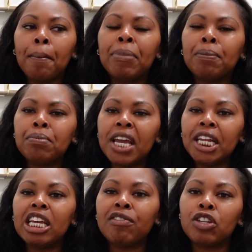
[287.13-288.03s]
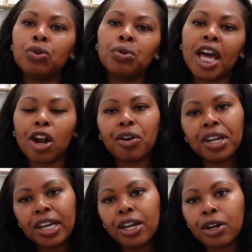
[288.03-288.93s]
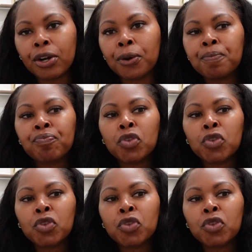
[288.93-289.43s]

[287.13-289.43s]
But many of you that are here